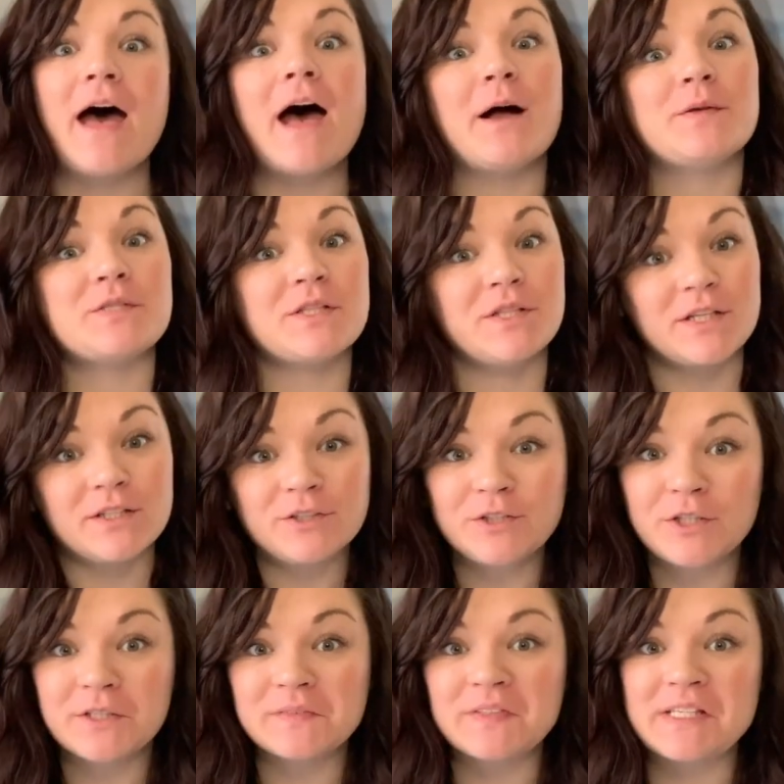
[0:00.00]
I was a little
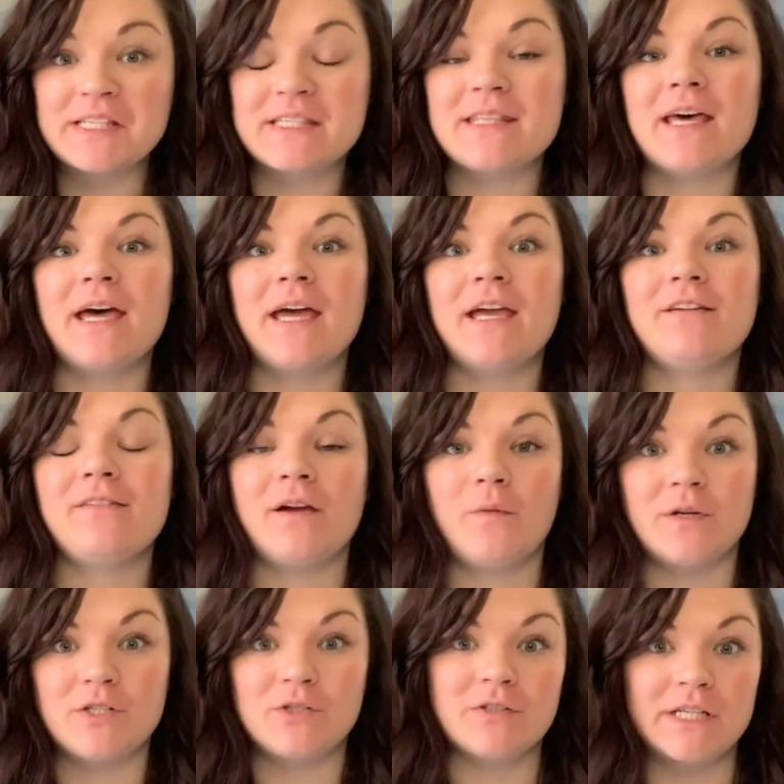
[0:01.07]
nervous that if I
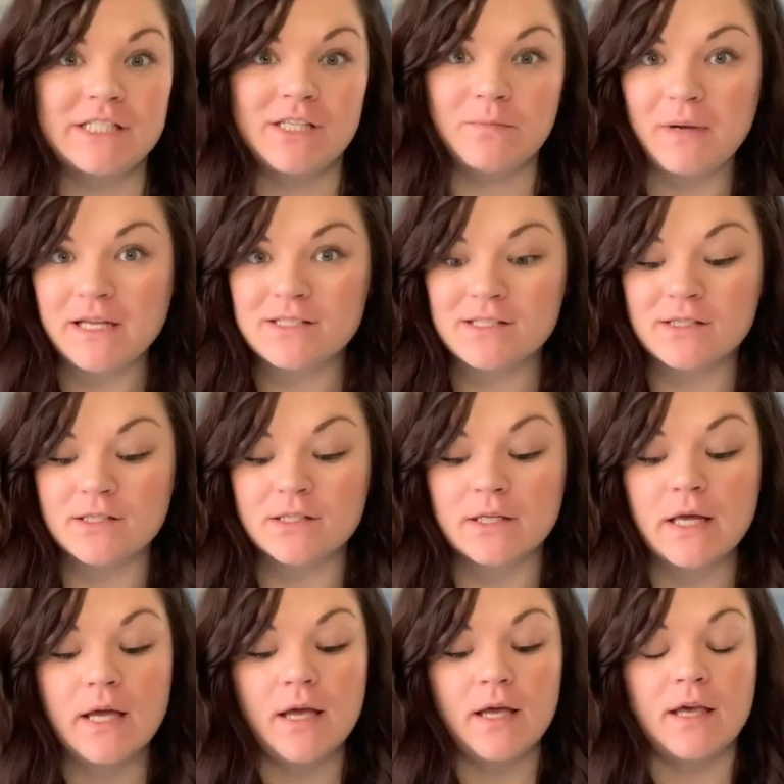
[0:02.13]
went to erase the pencil,
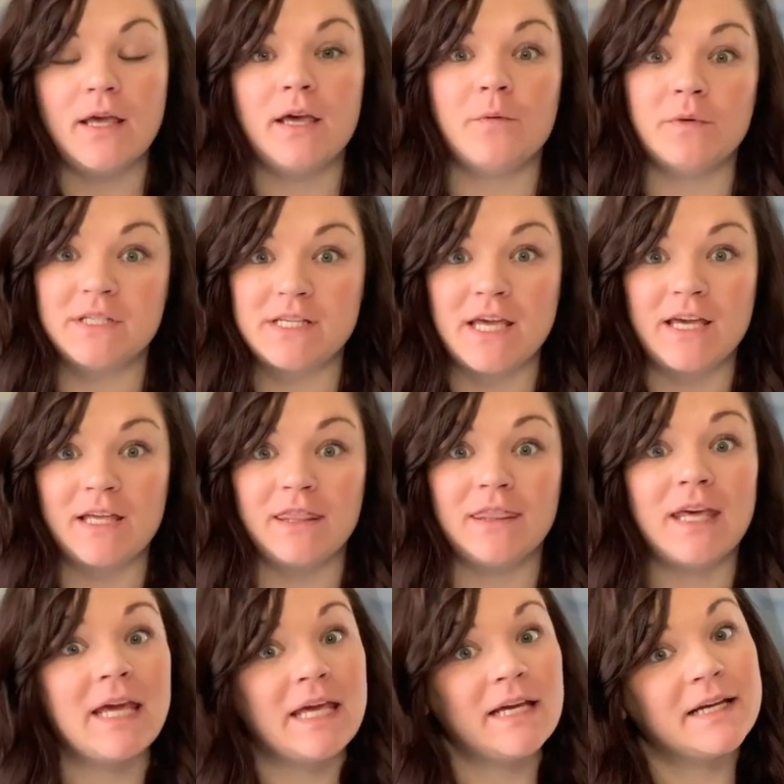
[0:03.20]
it would take
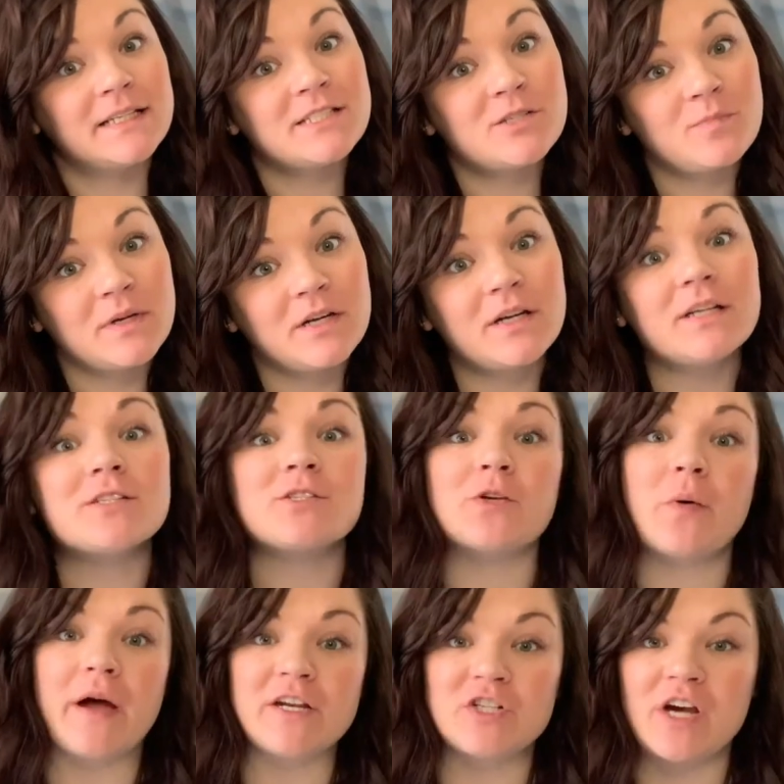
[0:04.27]
the ink and smear it,
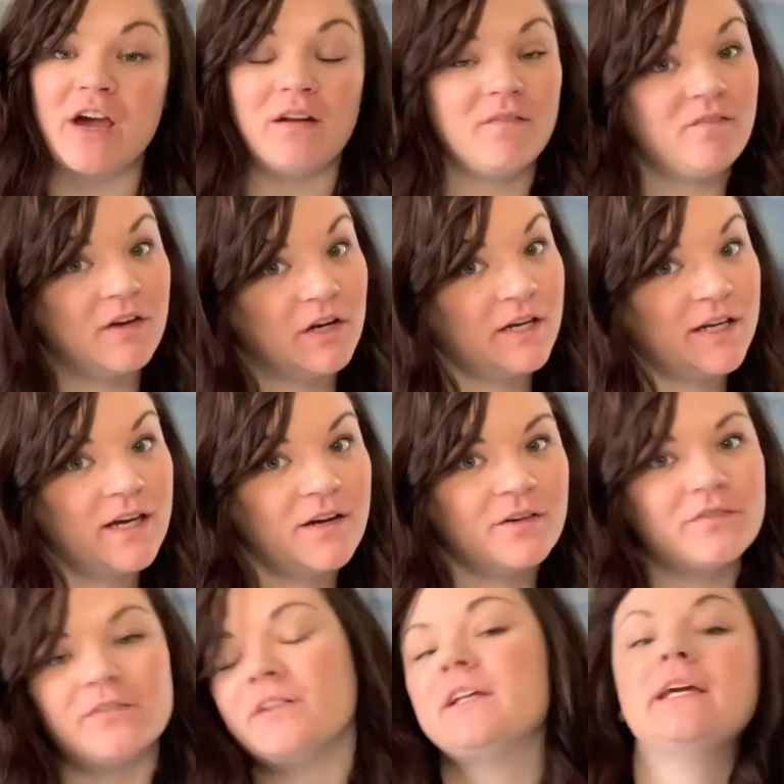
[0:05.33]
so I tried very
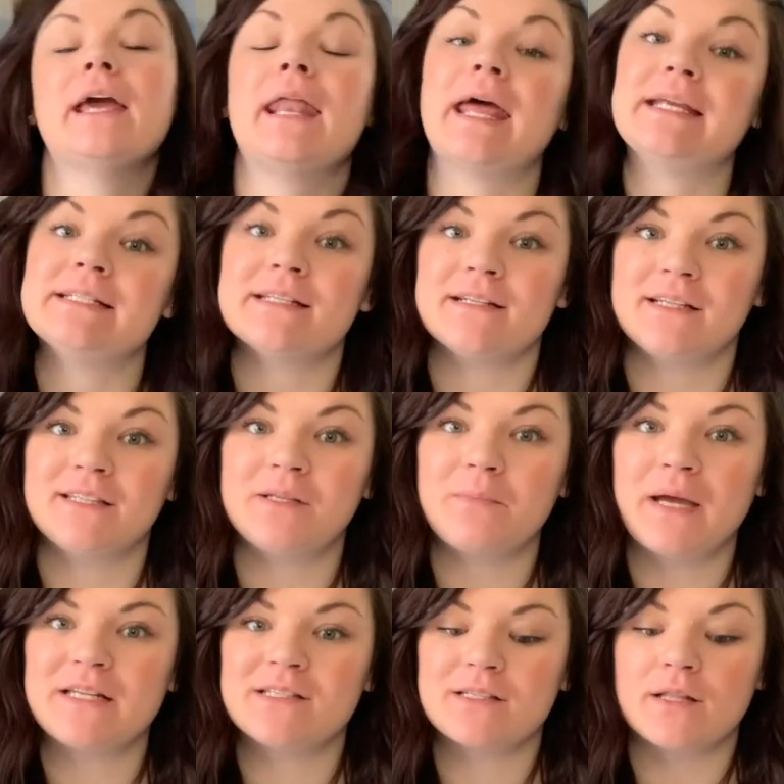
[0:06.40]
carefully and I did get the
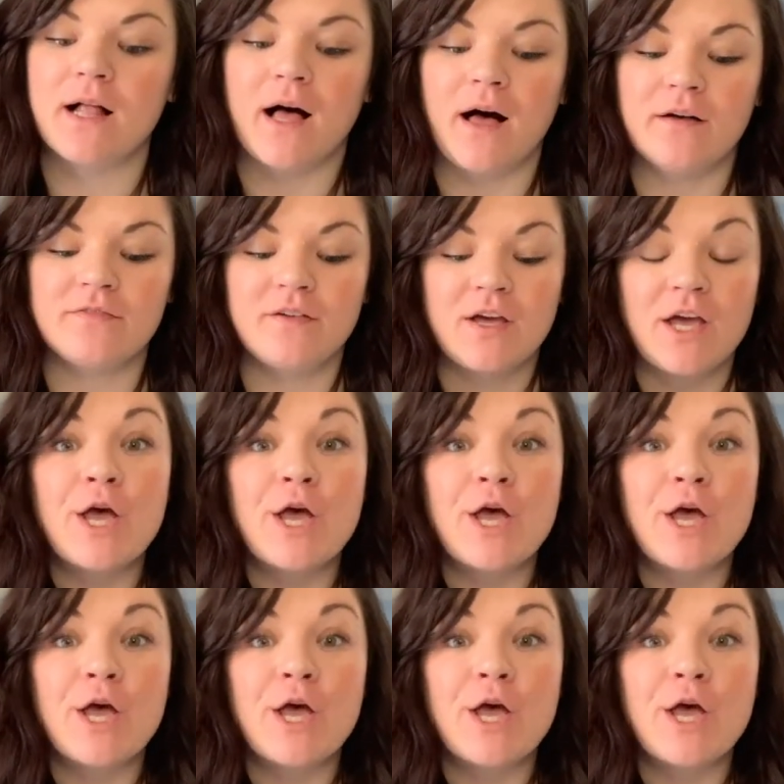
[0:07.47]
pencil off.